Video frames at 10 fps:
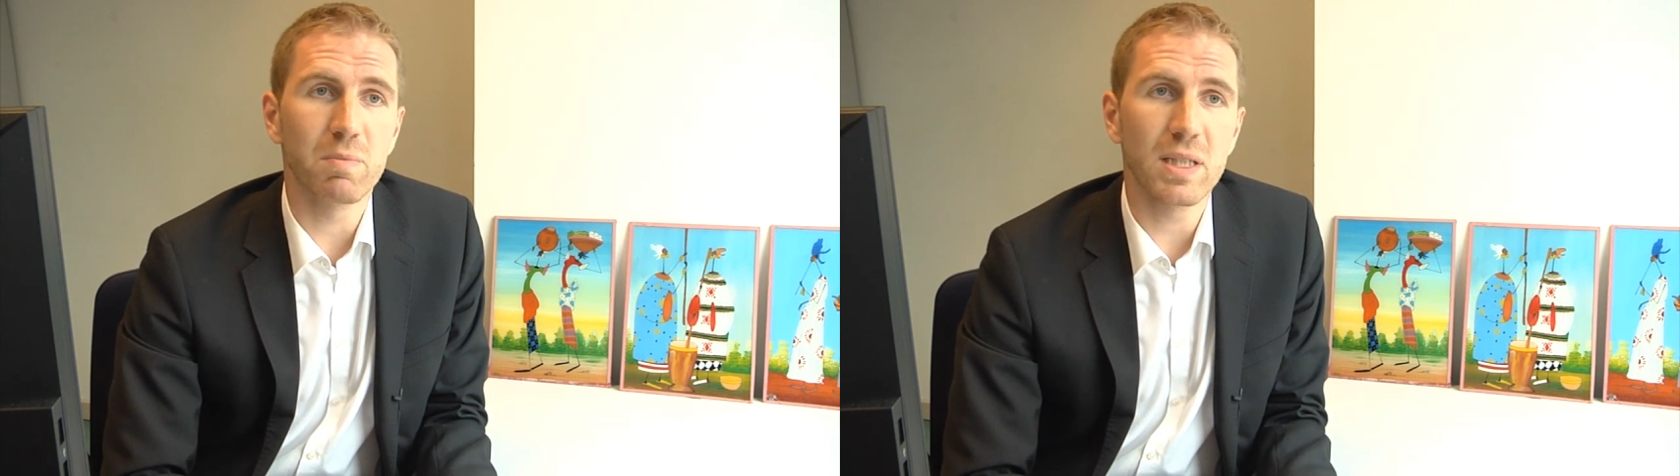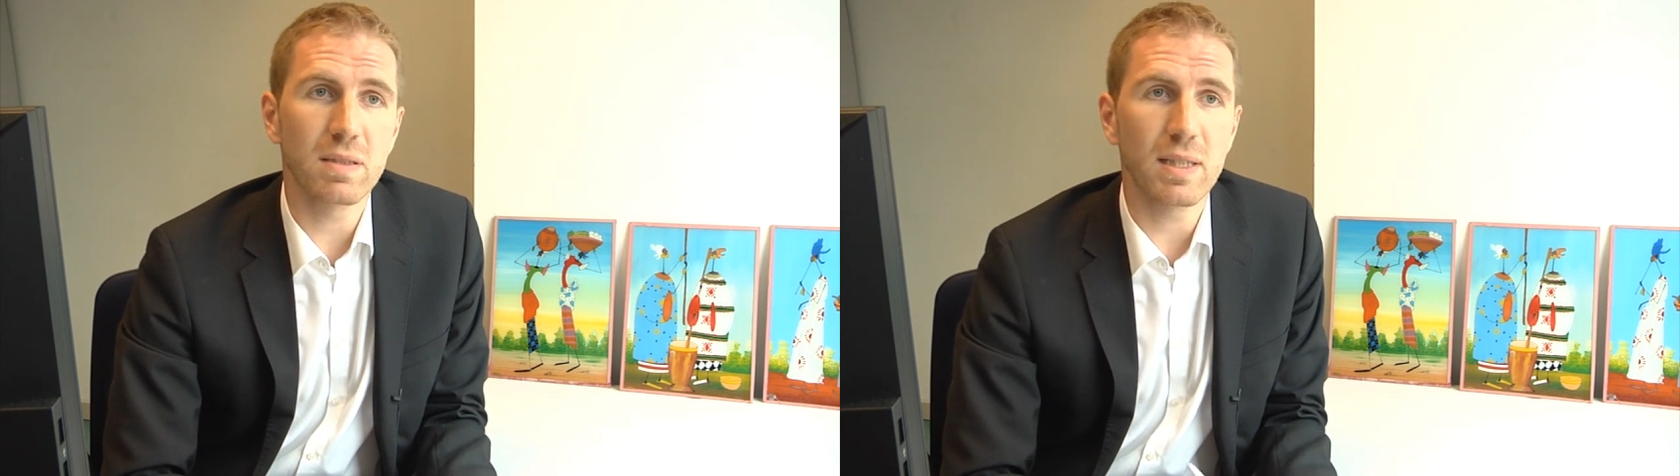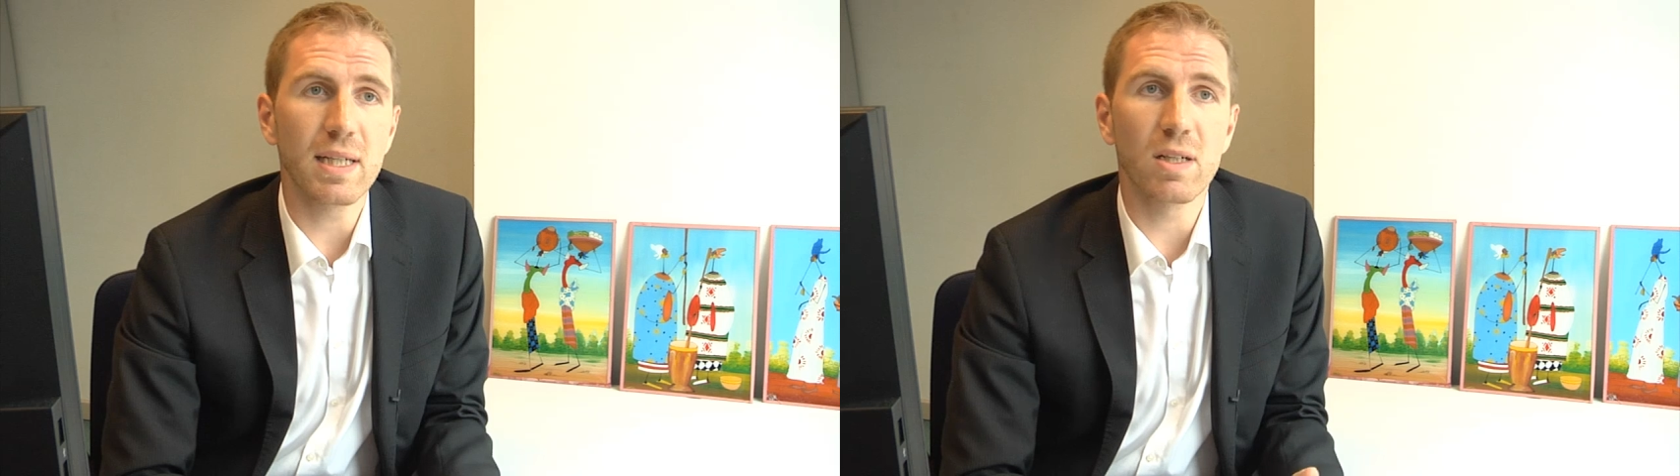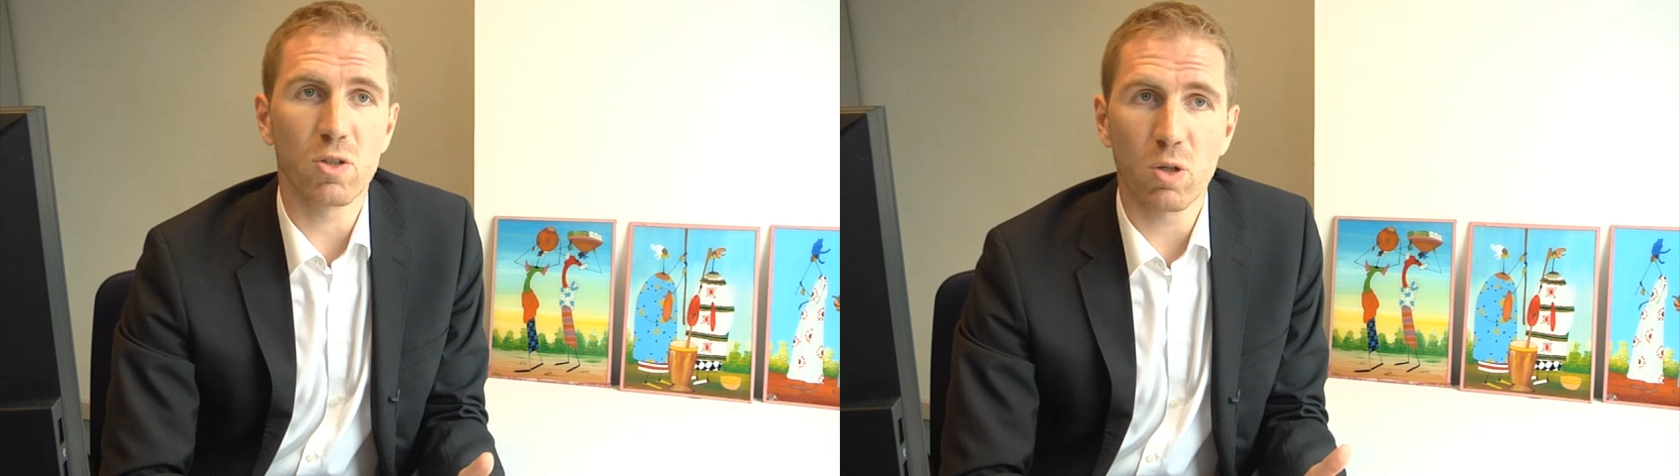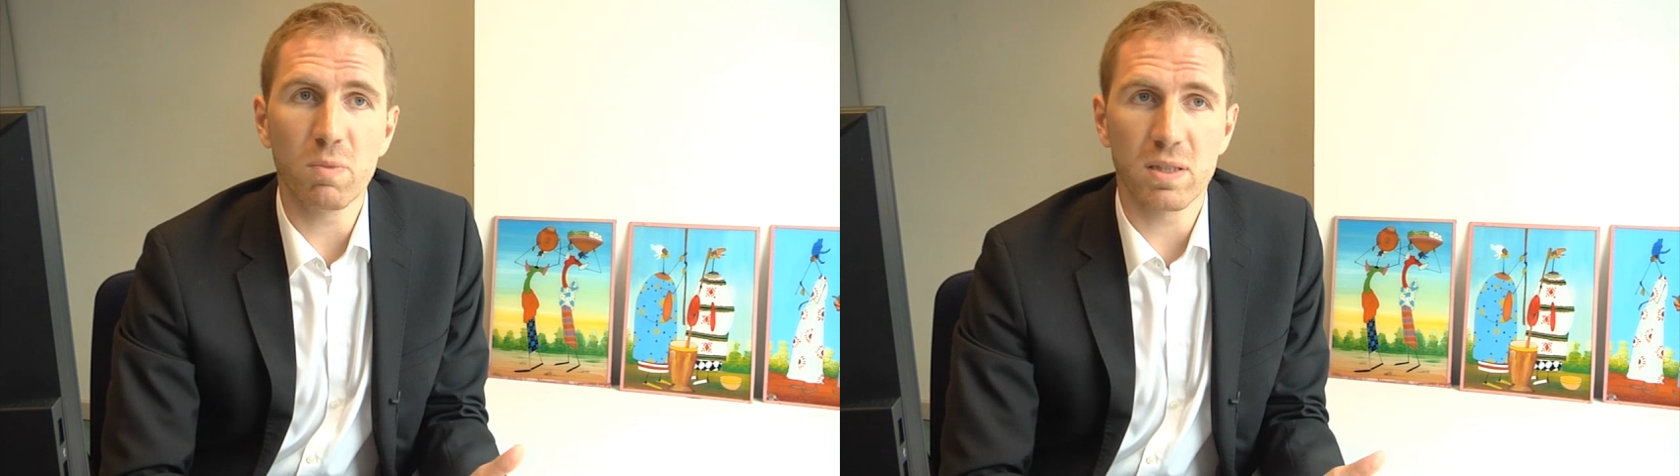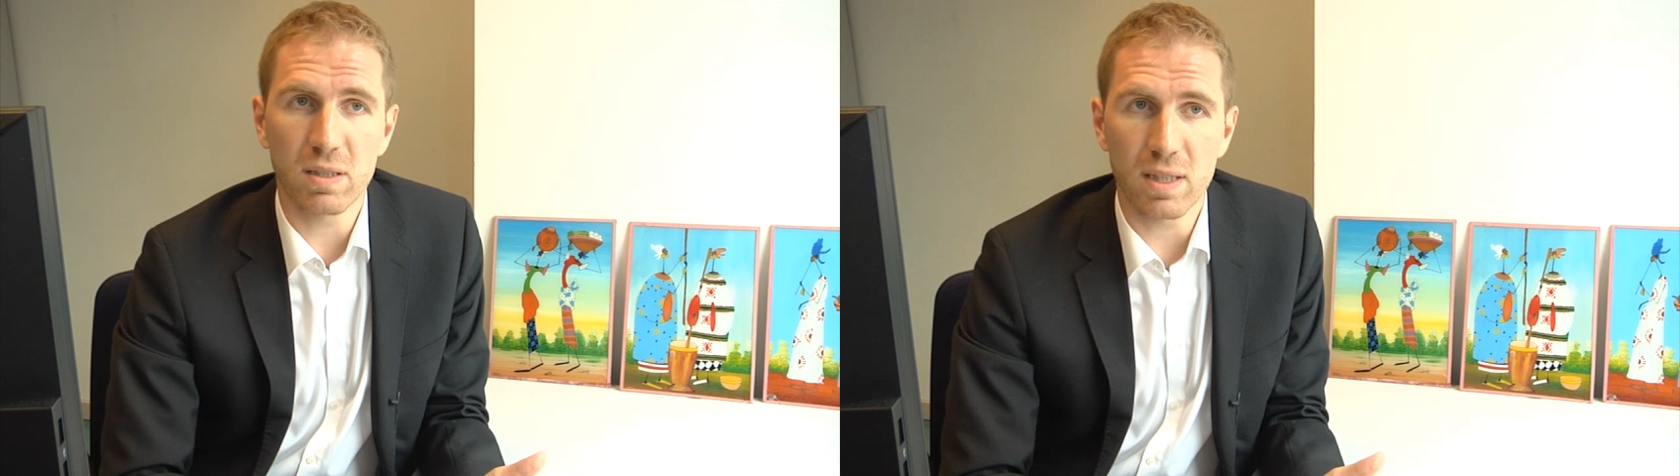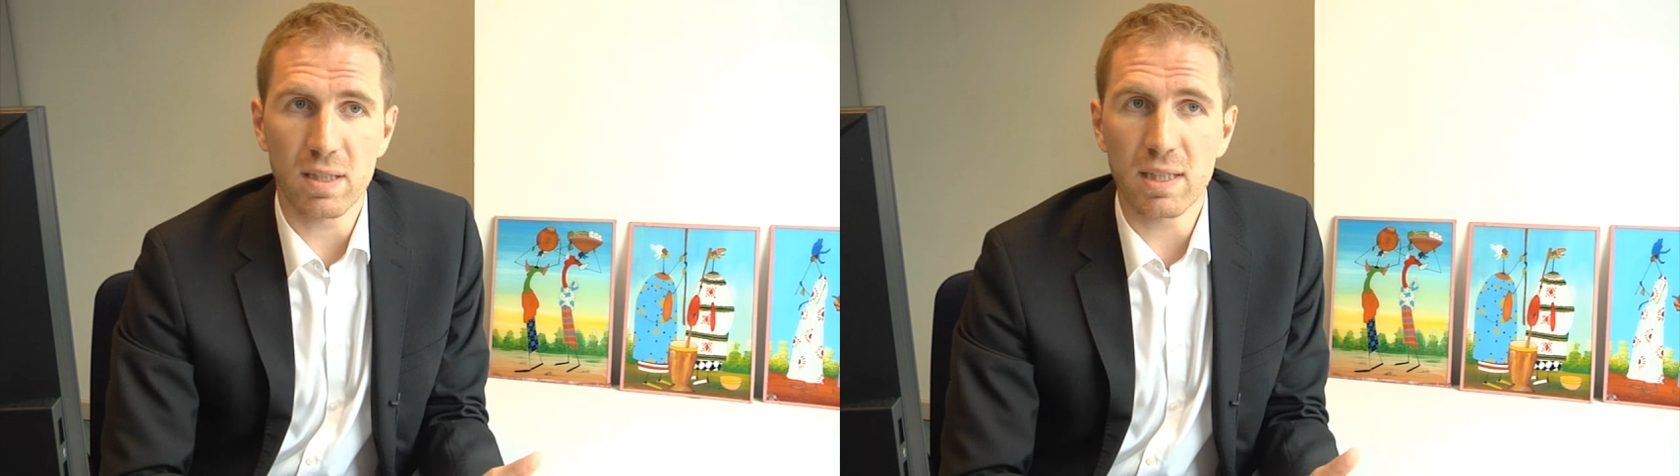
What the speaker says: this steering committee